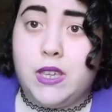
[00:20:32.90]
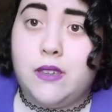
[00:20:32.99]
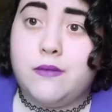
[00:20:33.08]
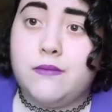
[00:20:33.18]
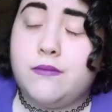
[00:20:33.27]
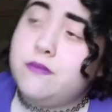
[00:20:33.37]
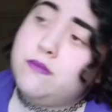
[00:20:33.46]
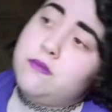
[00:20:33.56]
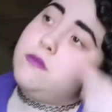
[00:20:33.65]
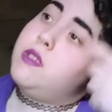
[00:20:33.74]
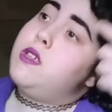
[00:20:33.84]
you know.
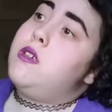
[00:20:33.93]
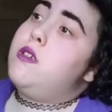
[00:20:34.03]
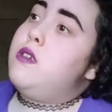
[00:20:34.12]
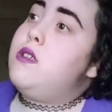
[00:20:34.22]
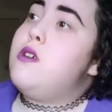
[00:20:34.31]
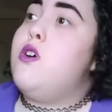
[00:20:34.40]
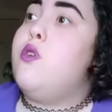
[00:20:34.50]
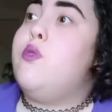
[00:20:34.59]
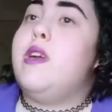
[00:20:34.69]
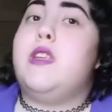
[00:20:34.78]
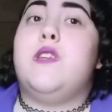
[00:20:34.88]
And if there's
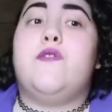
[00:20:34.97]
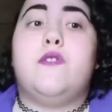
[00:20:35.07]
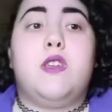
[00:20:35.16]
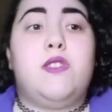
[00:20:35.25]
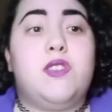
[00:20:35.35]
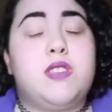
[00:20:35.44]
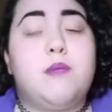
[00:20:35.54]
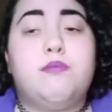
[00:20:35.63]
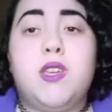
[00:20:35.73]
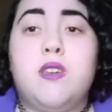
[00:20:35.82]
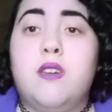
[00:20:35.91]
something
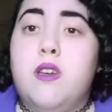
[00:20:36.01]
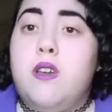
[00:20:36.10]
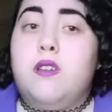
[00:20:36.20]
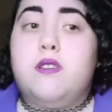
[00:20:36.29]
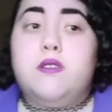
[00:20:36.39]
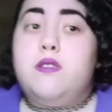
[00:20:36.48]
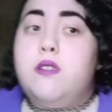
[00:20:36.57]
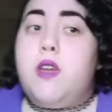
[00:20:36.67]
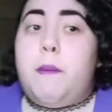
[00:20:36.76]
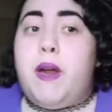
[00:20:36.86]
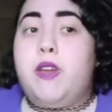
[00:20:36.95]
about your child that's
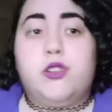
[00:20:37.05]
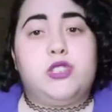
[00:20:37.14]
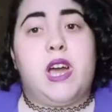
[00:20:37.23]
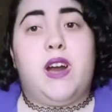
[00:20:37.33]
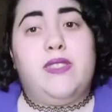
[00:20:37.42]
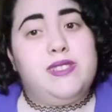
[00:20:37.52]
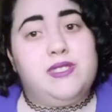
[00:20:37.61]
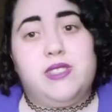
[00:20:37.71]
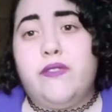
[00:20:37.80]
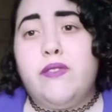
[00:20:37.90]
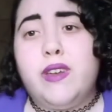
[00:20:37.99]
different,
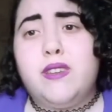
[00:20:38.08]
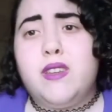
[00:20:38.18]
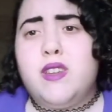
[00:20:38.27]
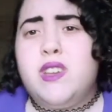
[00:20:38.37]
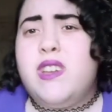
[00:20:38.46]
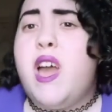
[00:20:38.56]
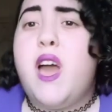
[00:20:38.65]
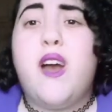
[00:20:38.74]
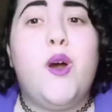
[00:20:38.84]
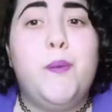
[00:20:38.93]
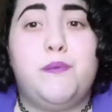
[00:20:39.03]
help them,
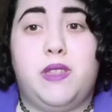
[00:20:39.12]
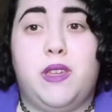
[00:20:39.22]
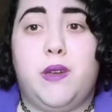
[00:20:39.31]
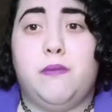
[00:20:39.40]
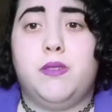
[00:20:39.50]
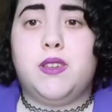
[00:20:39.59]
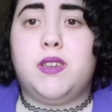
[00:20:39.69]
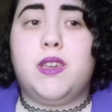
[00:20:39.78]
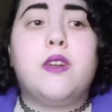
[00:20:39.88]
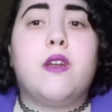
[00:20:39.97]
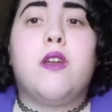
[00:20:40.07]
encourage them,
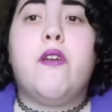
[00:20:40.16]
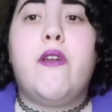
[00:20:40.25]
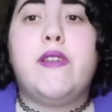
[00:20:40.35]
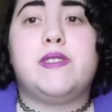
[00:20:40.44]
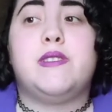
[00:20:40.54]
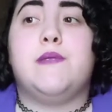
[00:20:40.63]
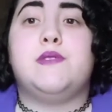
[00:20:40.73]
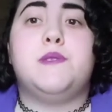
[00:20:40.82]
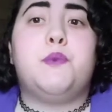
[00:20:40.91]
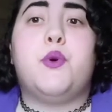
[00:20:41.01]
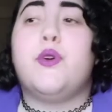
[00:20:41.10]
support them,
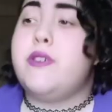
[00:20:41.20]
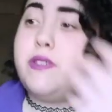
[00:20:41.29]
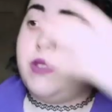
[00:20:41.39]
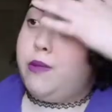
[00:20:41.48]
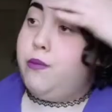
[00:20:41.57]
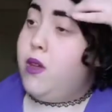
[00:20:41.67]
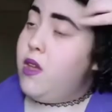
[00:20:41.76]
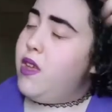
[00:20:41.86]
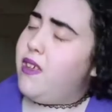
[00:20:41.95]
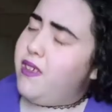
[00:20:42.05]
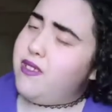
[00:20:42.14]
and always
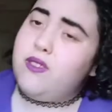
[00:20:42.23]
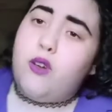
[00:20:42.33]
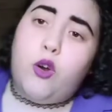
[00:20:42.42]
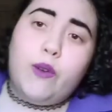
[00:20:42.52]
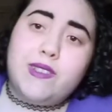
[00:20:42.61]
love them. And,